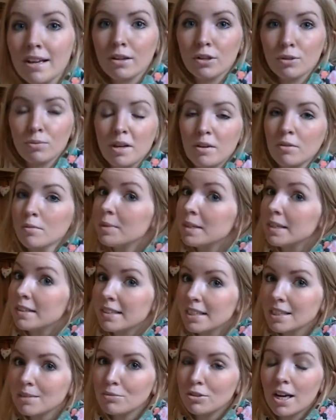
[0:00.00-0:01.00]
I could wear it with a
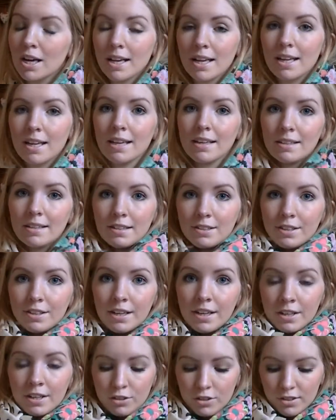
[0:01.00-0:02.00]
denim jacket and
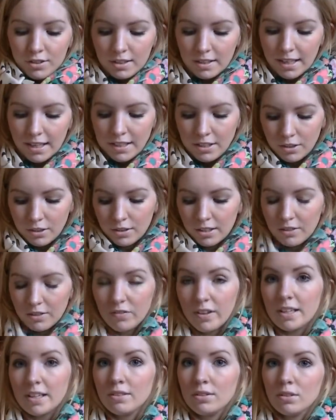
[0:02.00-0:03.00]
just a light coloured
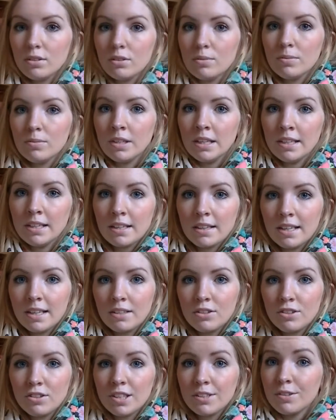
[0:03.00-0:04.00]
vest or something. I think
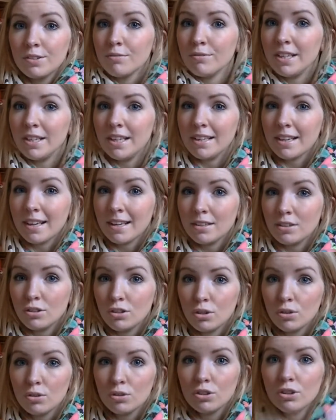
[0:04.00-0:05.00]
it just gives a really nice
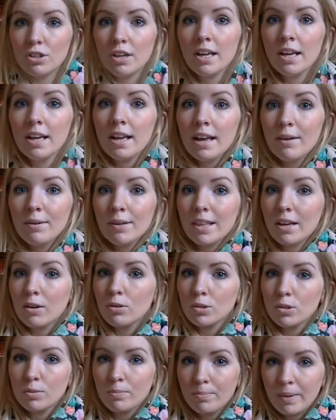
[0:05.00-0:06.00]
touch
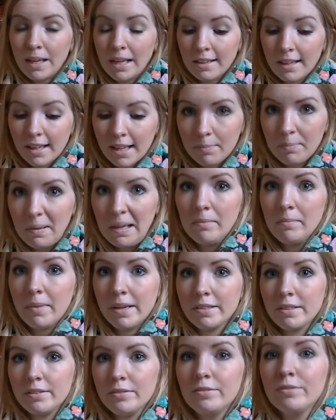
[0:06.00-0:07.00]
without being like a big
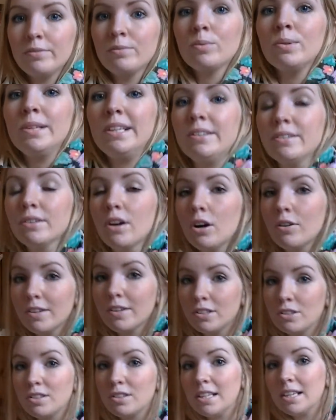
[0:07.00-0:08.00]
massive woolly scarf. I
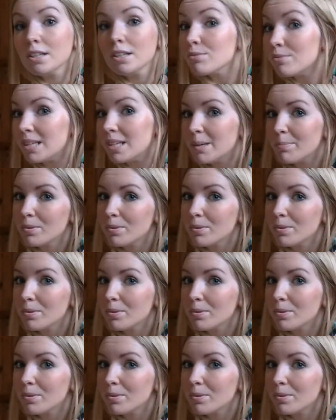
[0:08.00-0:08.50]
just think it's really